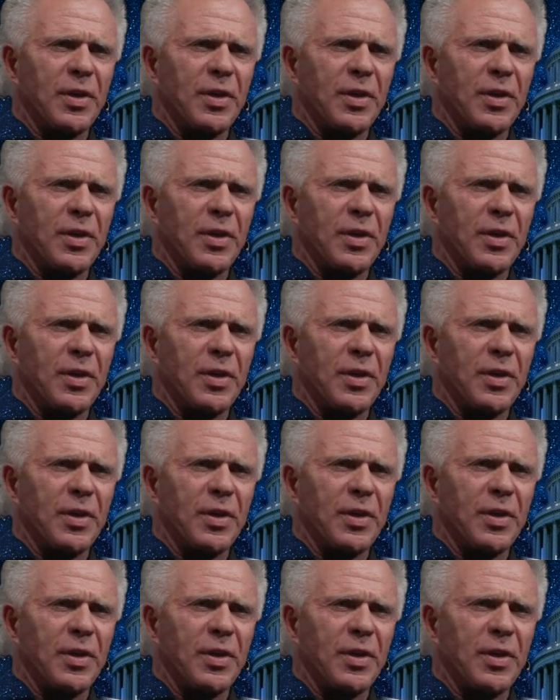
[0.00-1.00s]

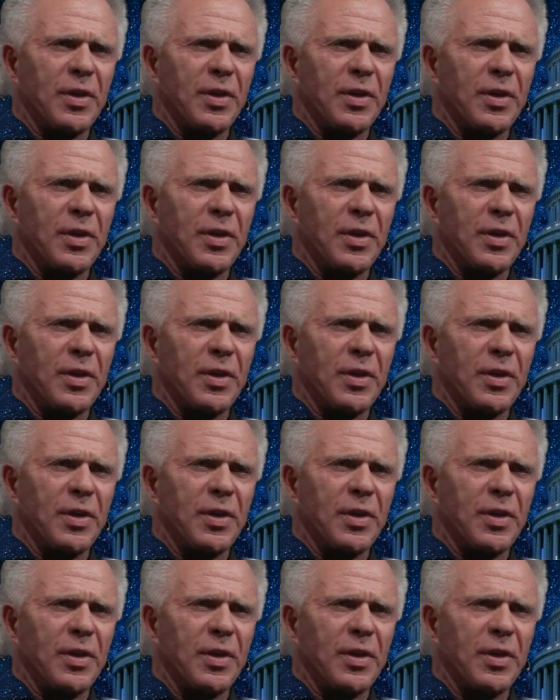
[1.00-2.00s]

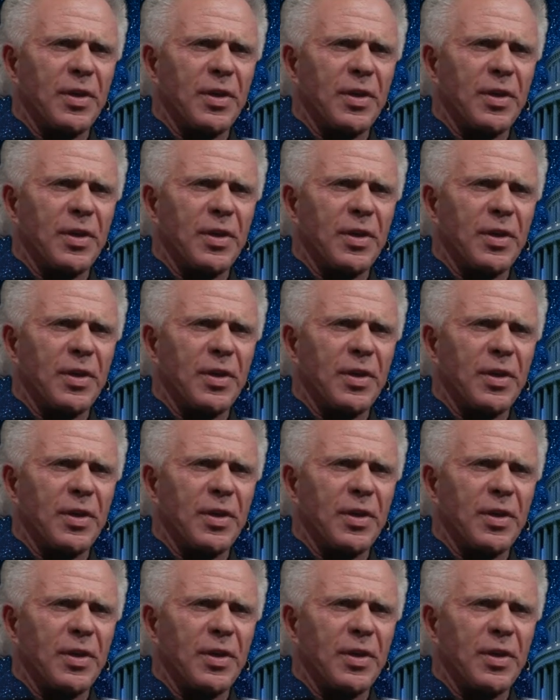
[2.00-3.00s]

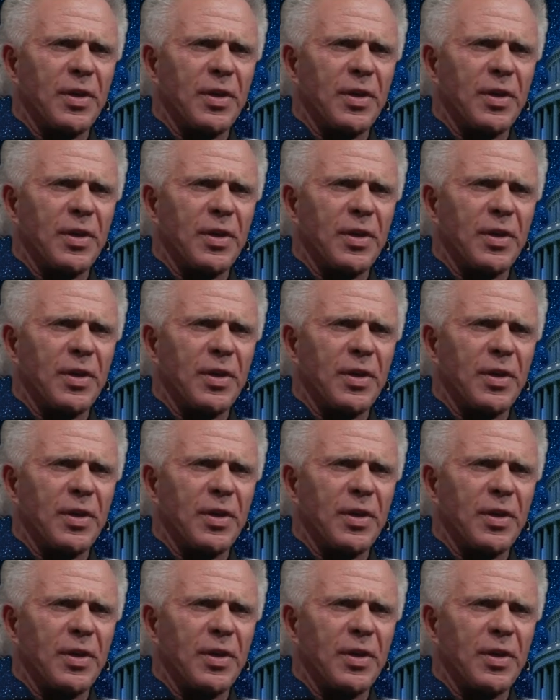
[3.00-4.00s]

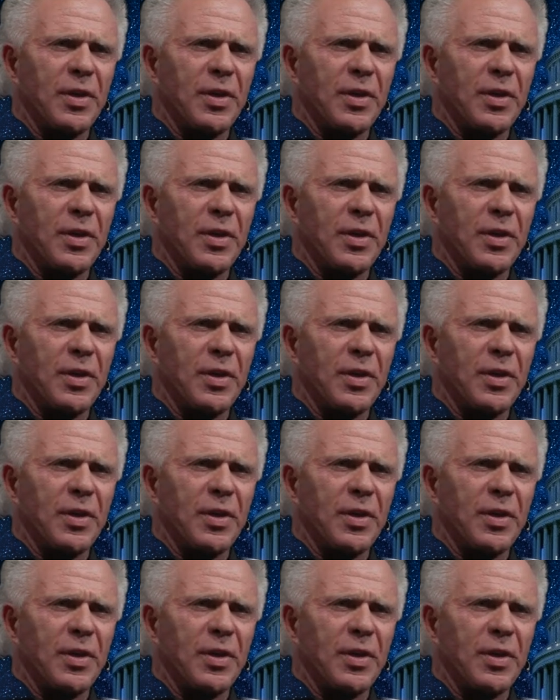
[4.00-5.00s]

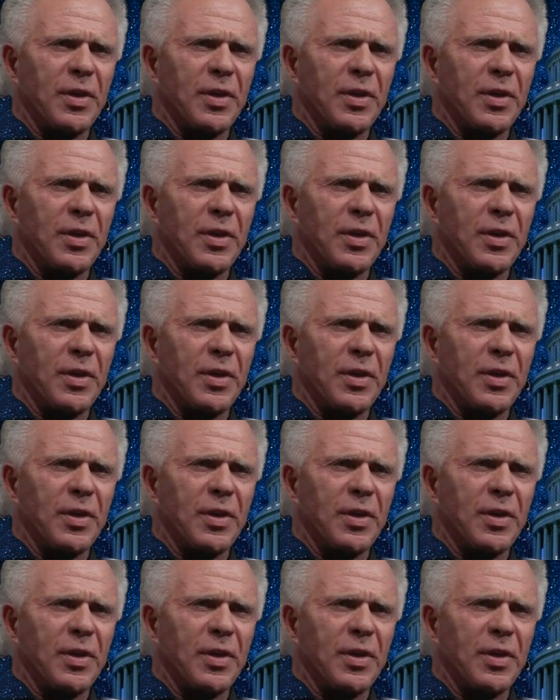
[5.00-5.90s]
The face doesn't move, so there is nothing to read.